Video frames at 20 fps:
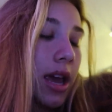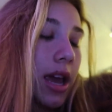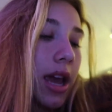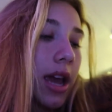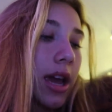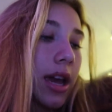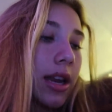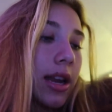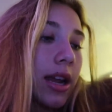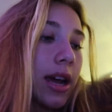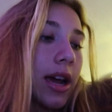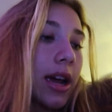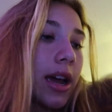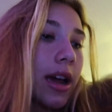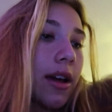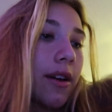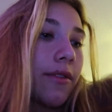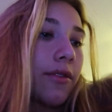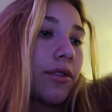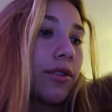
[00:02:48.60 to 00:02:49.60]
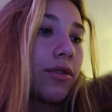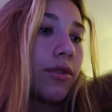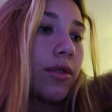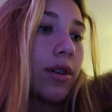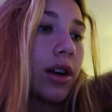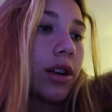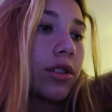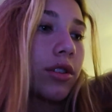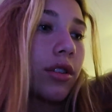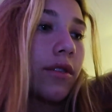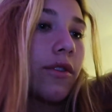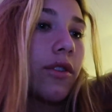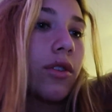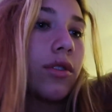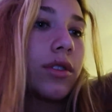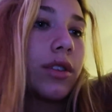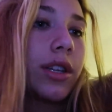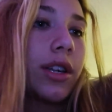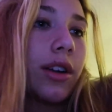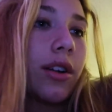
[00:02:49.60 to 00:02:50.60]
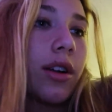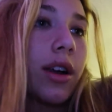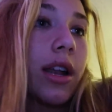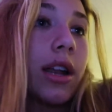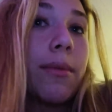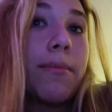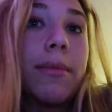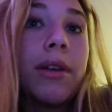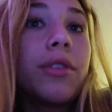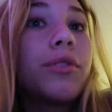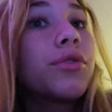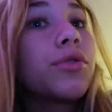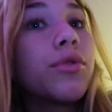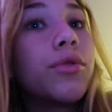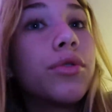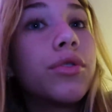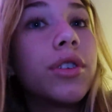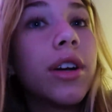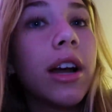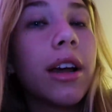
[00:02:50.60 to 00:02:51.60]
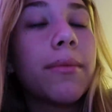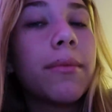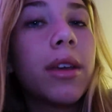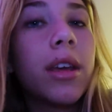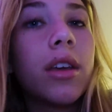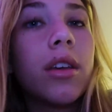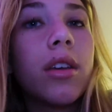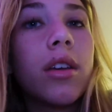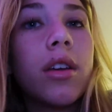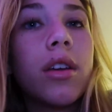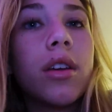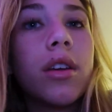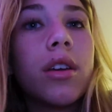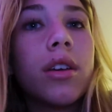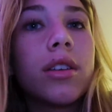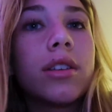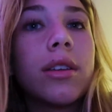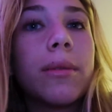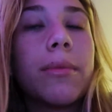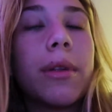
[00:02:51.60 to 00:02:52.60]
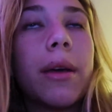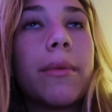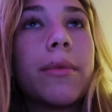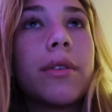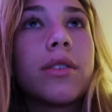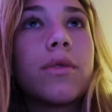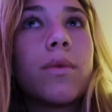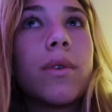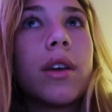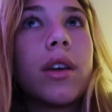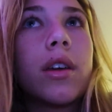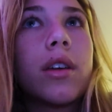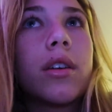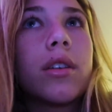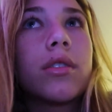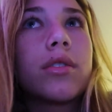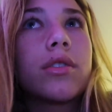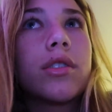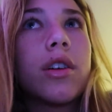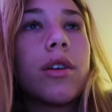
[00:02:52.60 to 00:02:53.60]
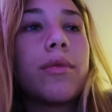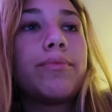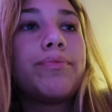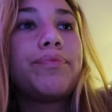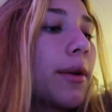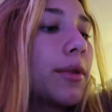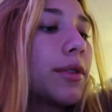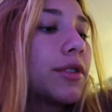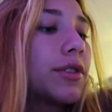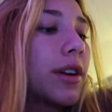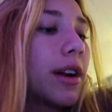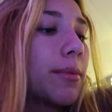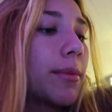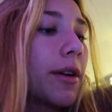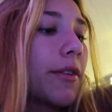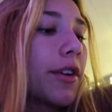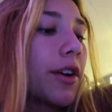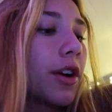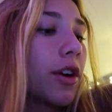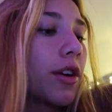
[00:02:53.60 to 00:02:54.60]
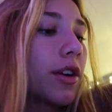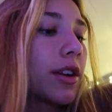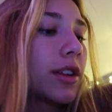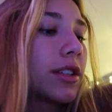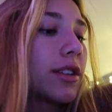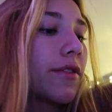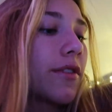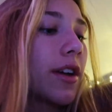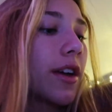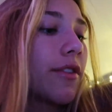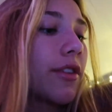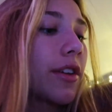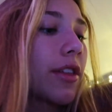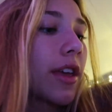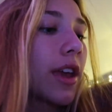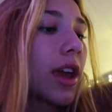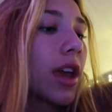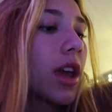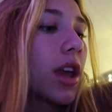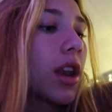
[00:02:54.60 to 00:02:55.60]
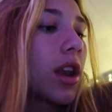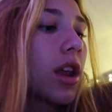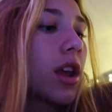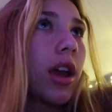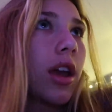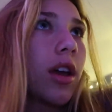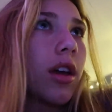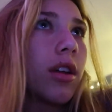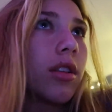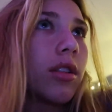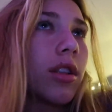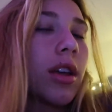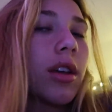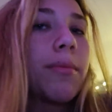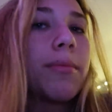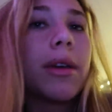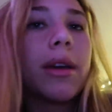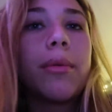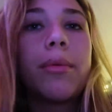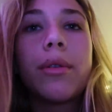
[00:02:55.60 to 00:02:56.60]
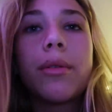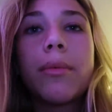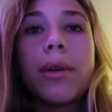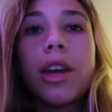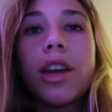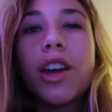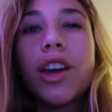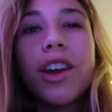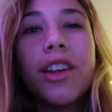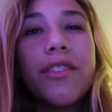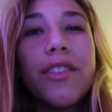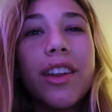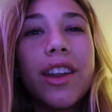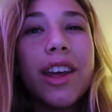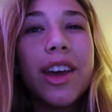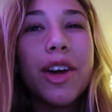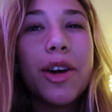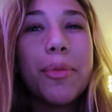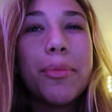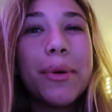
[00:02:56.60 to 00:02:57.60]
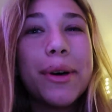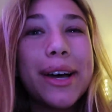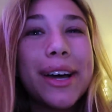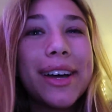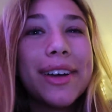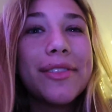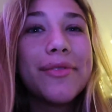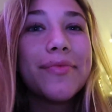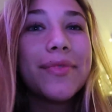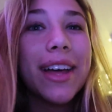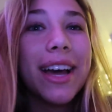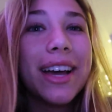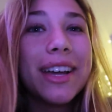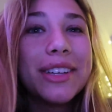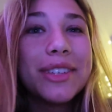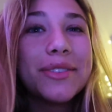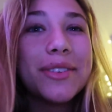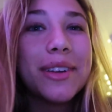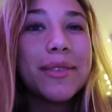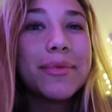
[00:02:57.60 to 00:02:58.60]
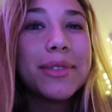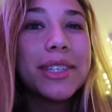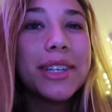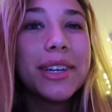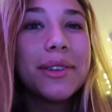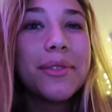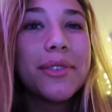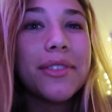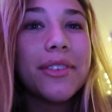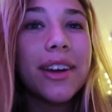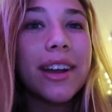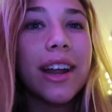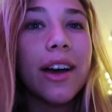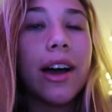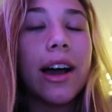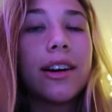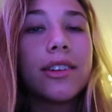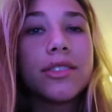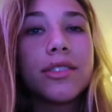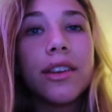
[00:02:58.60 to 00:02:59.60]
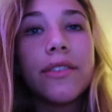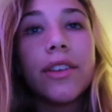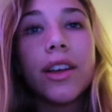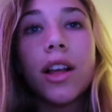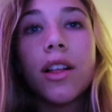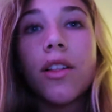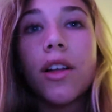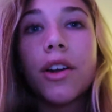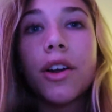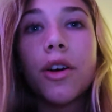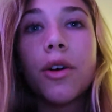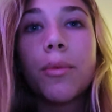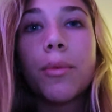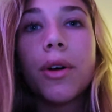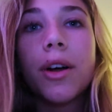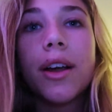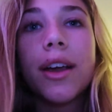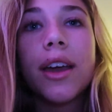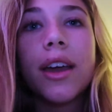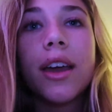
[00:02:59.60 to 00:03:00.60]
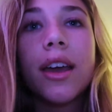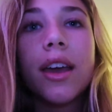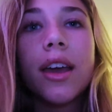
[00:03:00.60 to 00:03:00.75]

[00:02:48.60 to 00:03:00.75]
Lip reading: and I have to actually volunteer at a middle school track meet sometime this week. So I will try my very hardest to fit everything in and like be able to make a good video, but that is what I'm dealing with right now. I also have like a lot of homework